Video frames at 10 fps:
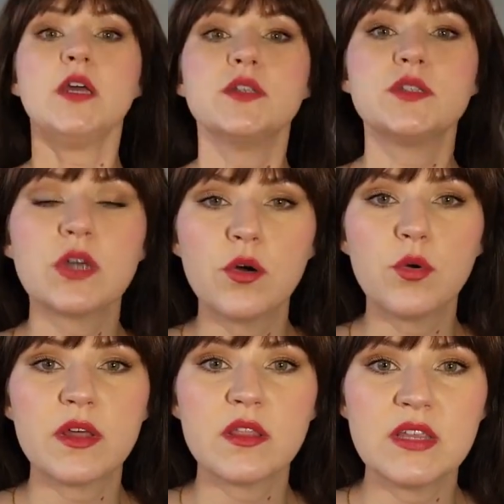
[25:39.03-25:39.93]

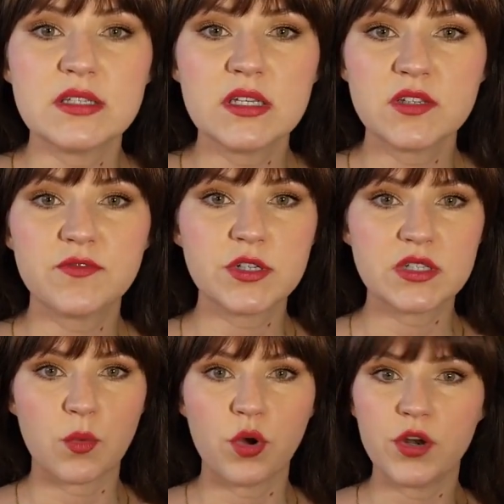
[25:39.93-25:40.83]
So this is for
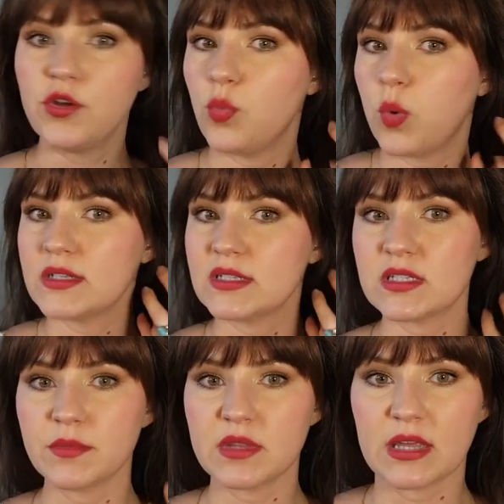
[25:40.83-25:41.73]
someone who wants
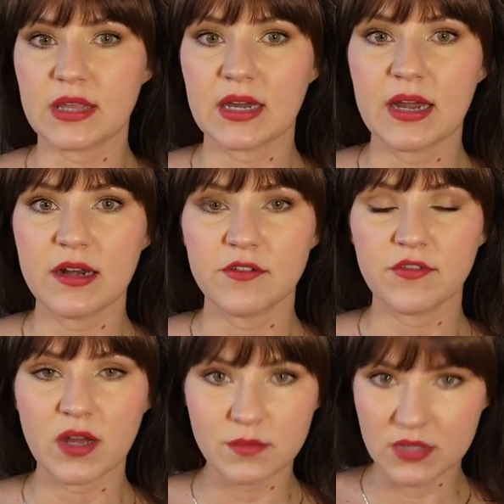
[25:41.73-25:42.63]
something that kind
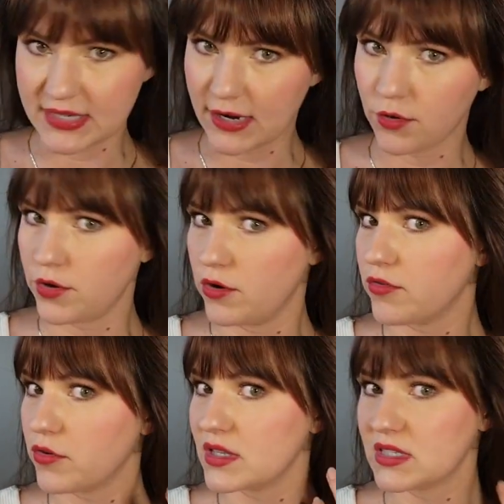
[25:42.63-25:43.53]
of comes down
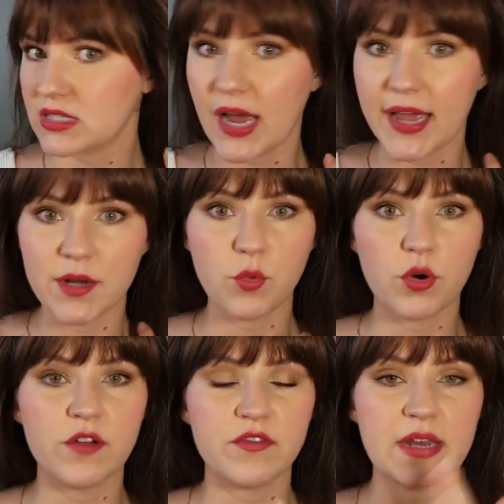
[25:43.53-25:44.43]
over the side,
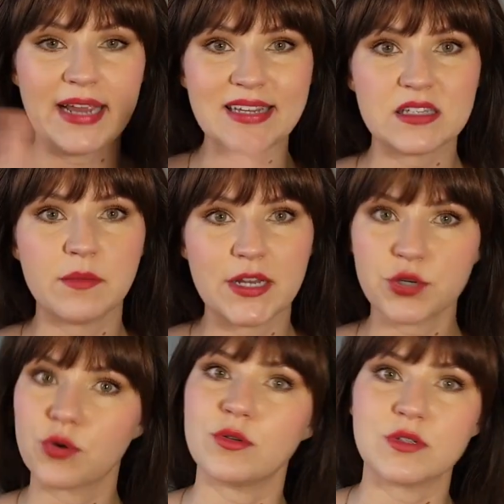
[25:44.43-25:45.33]
more of an
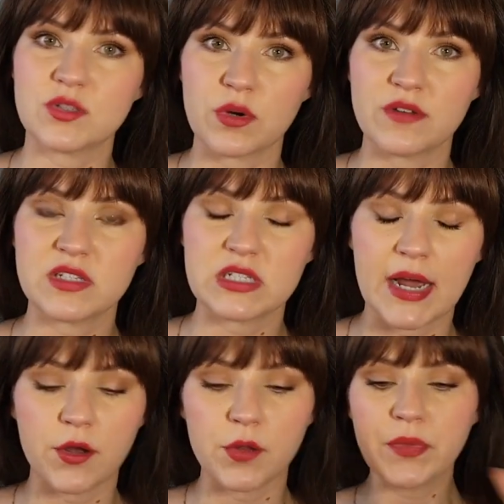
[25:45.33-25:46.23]
asymmetrical sort of
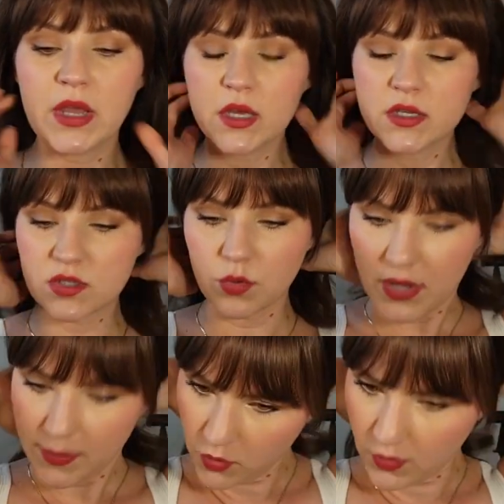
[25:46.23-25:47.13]
style. So
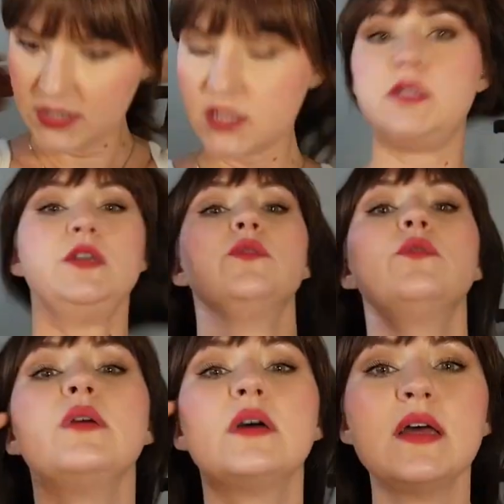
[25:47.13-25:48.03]
what I'm going to
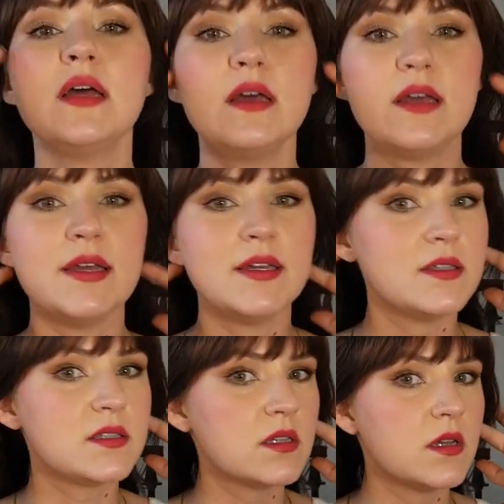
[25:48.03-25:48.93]
do
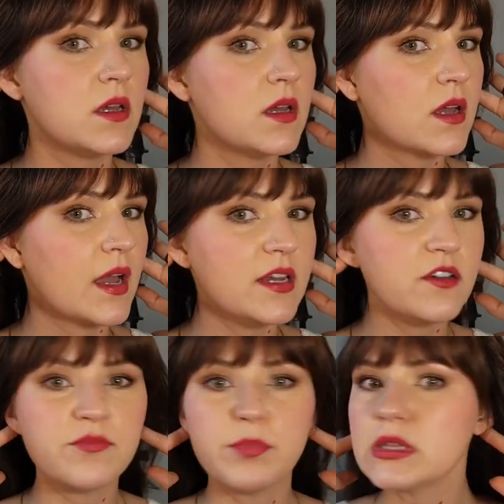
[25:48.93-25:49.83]
is kind
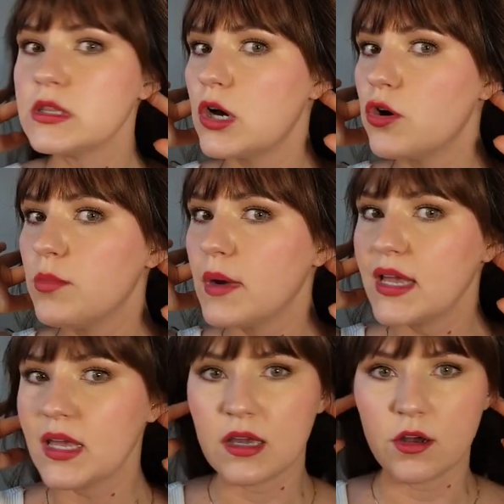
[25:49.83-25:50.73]
of below
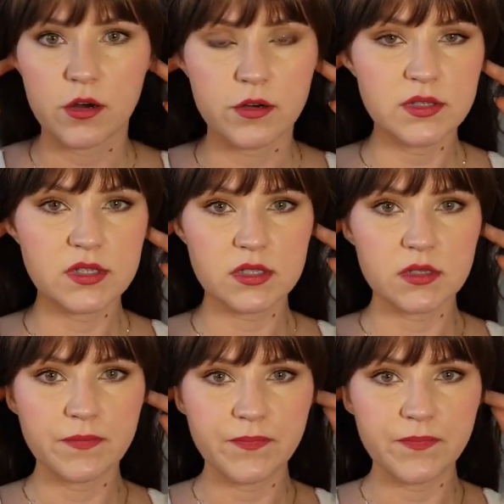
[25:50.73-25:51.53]
my ears,